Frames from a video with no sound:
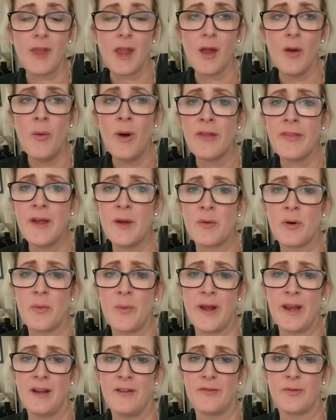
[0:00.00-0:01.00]
while they were
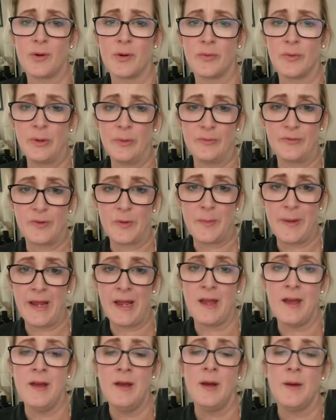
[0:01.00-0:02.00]
waiting for a room for
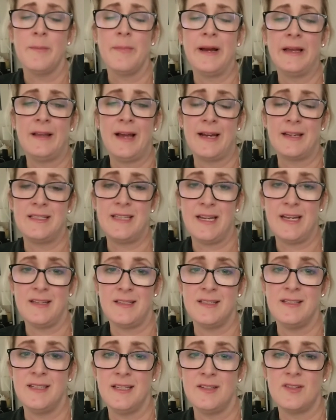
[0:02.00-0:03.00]
me, my
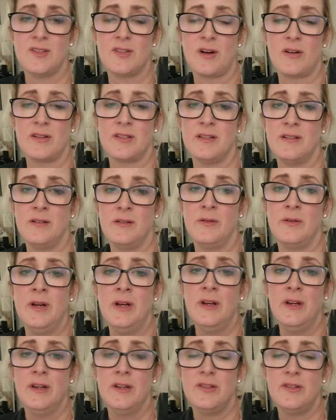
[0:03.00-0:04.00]
lactates did start to
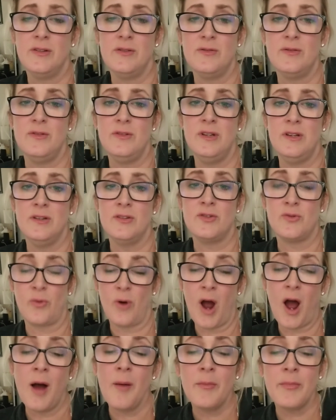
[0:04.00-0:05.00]

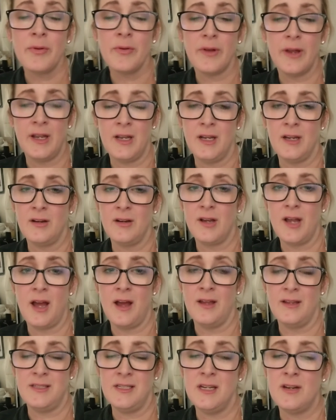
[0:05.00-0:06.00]
drop
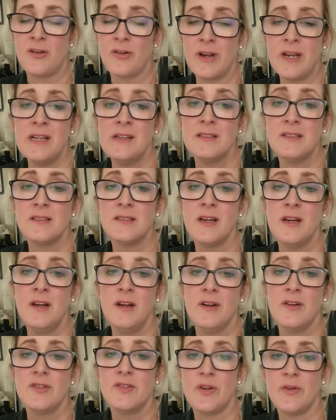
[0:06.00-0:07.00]
and decrease.
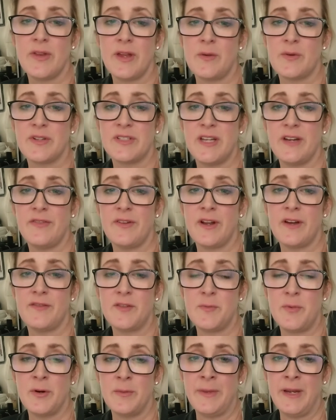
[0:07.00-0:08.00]
So they were safe enough
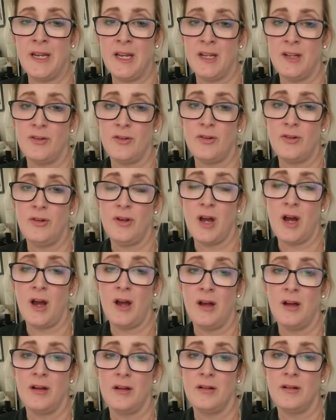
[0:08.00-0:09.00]
to put me in
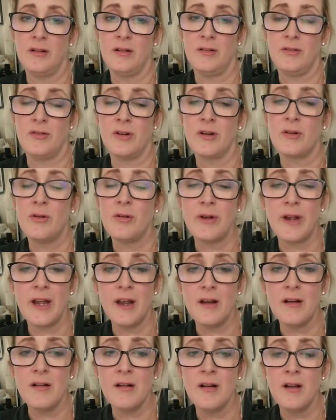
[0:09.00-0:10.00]
critical
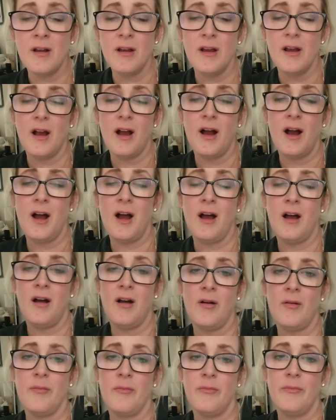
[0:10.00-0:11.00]
care.
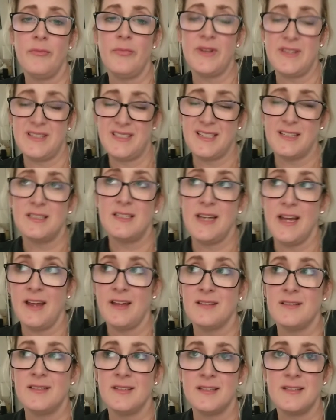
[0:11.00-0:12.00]
But 6
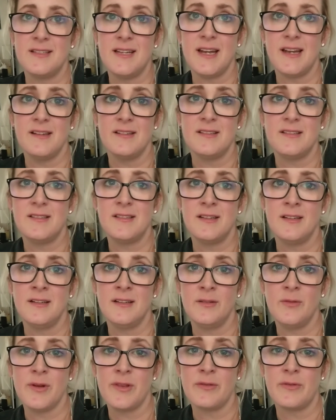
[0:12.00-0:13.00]
days
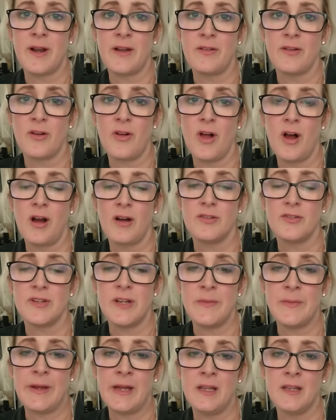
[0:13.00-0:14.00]
with around-the-clock
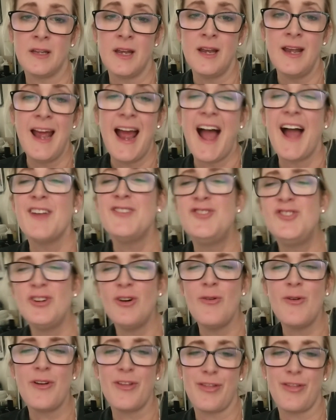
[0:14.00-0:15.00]
treatment. I do